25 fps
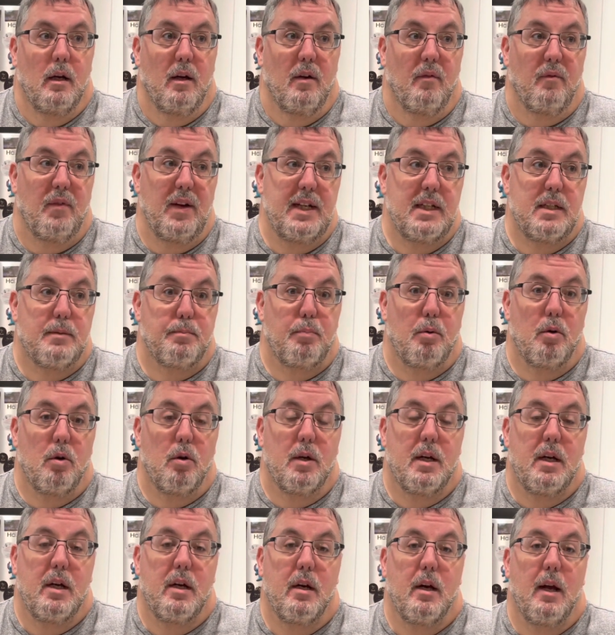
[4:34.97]

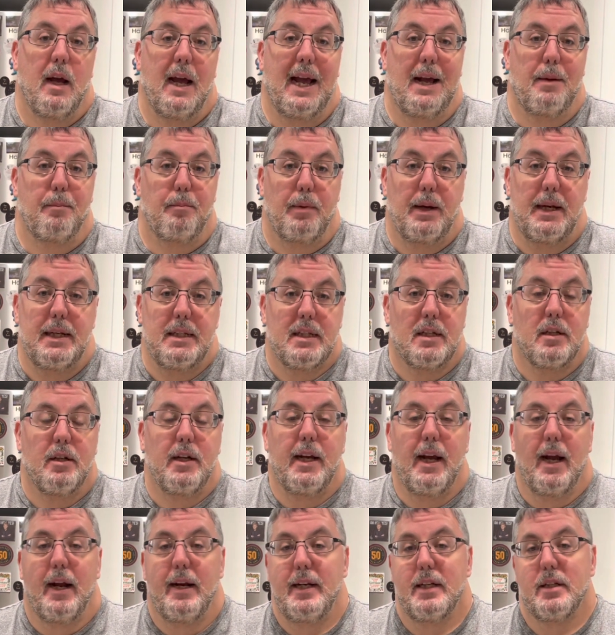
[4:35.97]
Facebook,
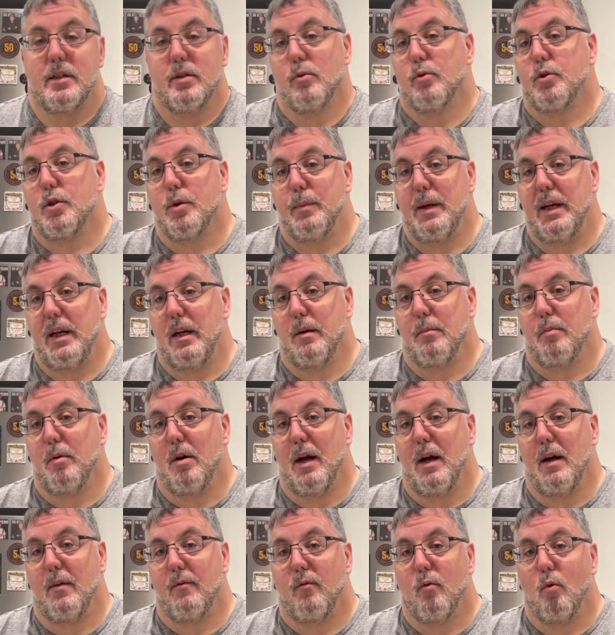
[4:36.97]
basically any social media
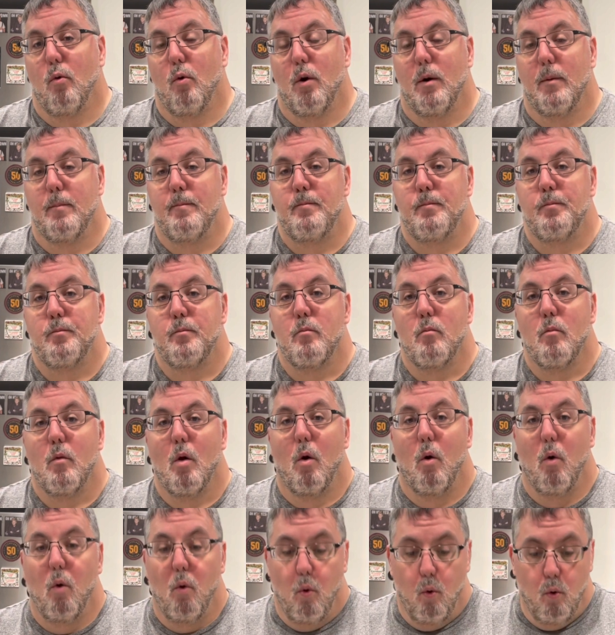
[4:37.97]
platform
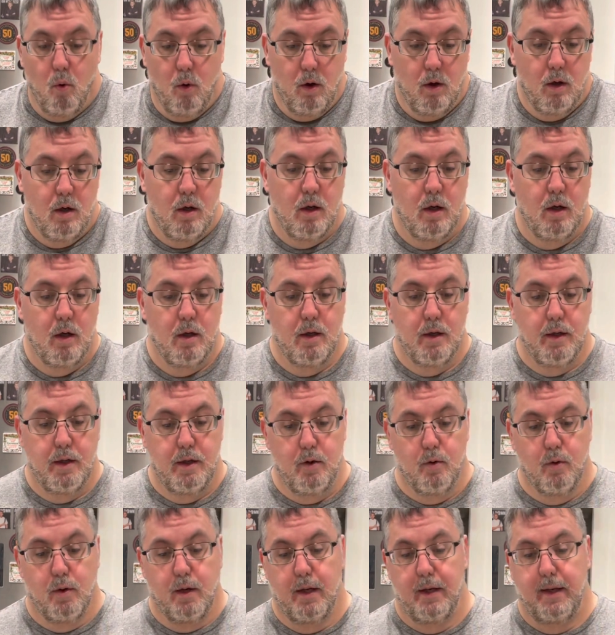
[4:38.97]
or you
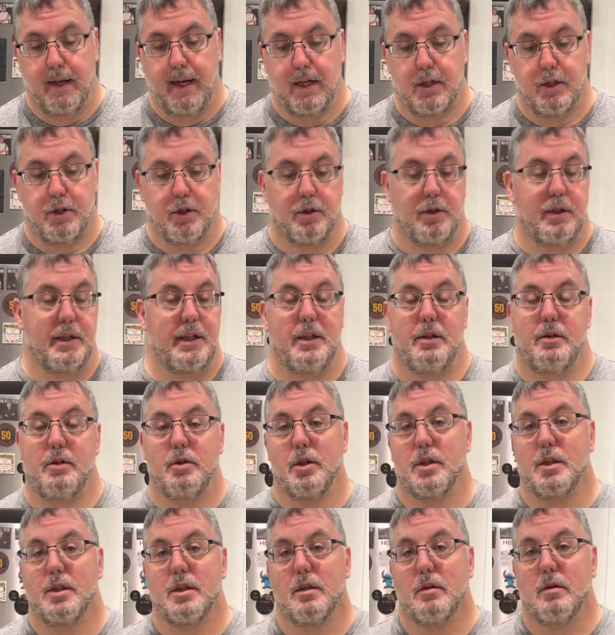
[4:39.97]
can actually
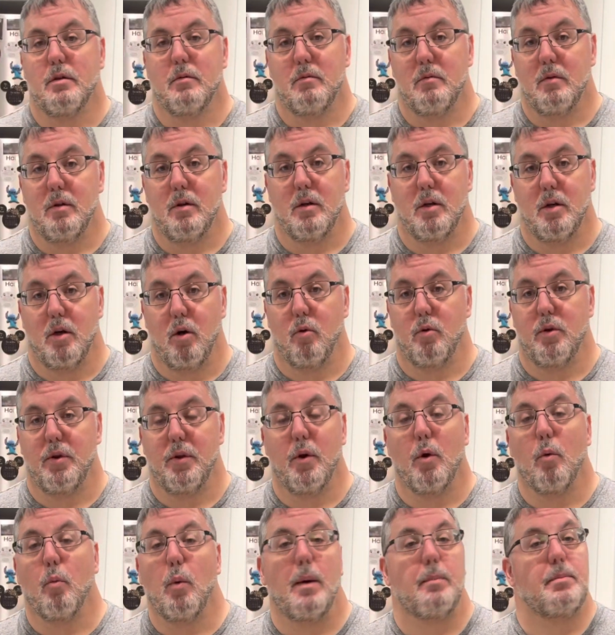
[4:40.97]
just go to
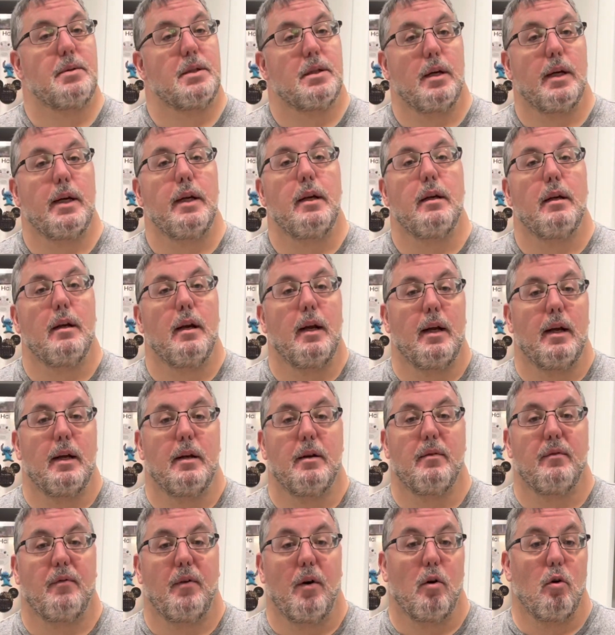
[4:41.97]
their website and
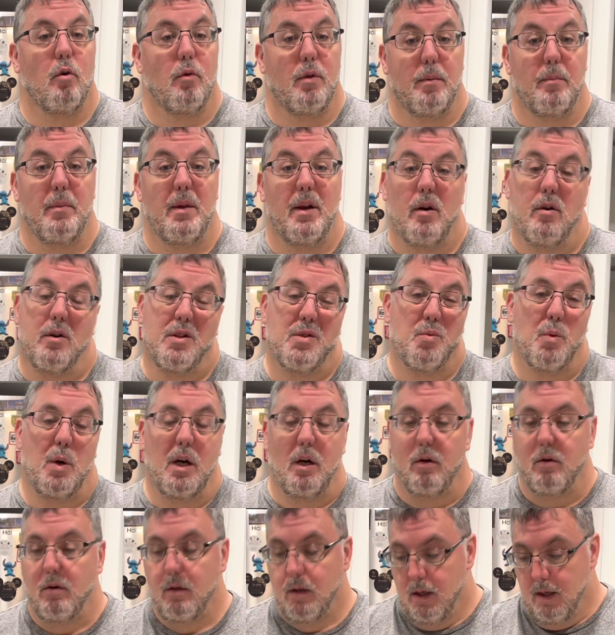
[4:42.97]
follow them there as
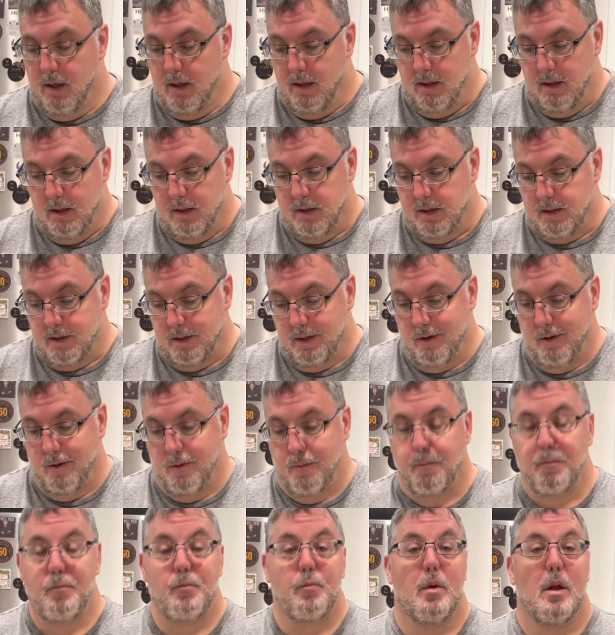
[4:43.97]
well. So
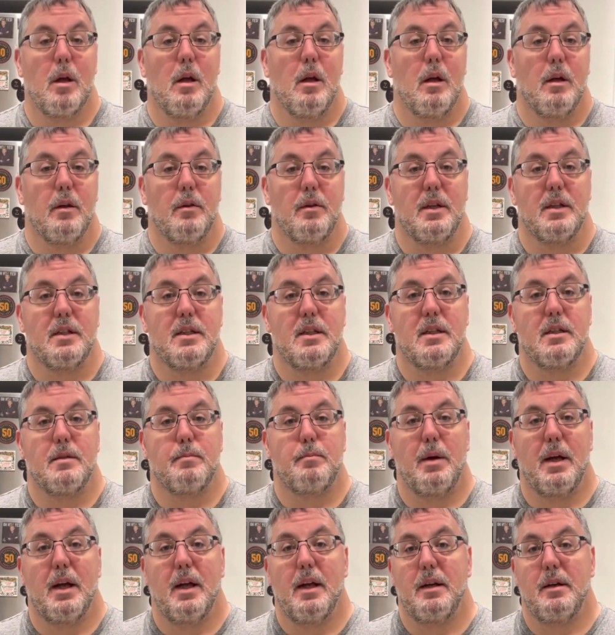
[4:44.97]
this has
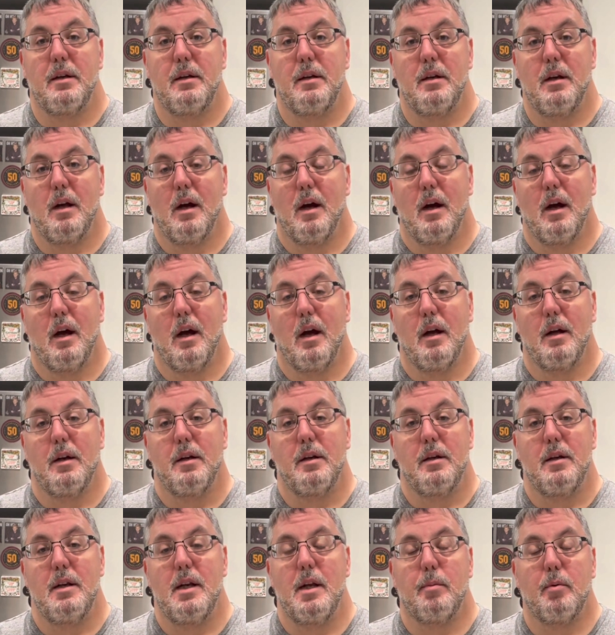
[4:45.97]
been uh,
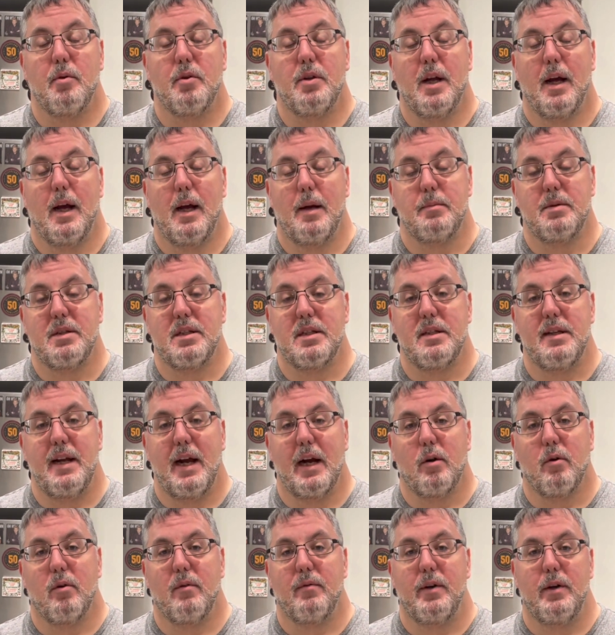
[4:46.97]
Nibble Time
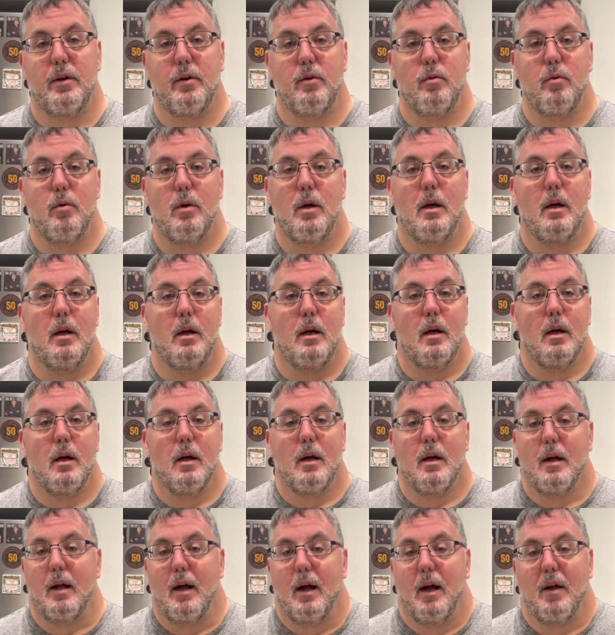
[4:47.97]
Snack Review.
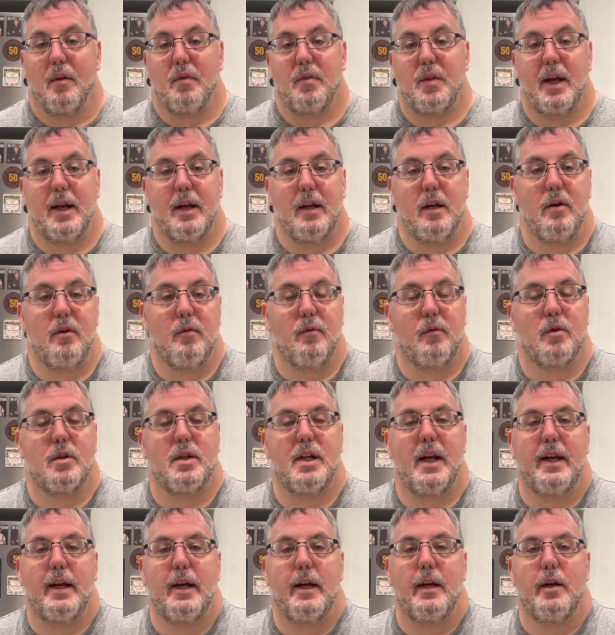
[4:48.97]
Uh, thank you for
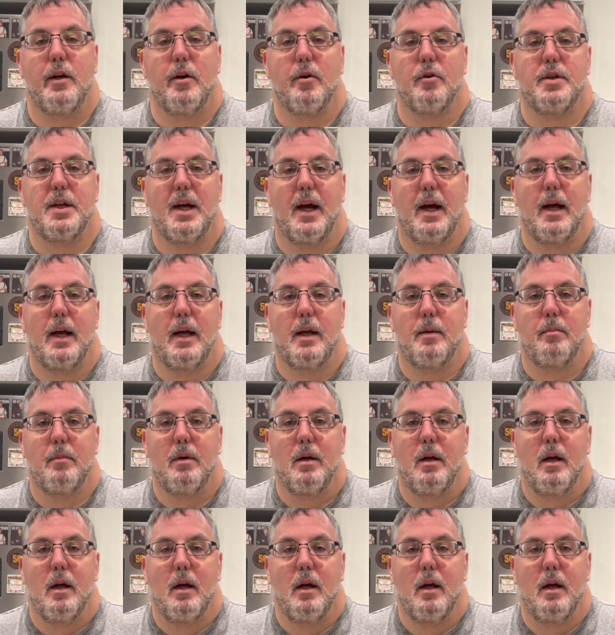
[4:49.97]
taking your time,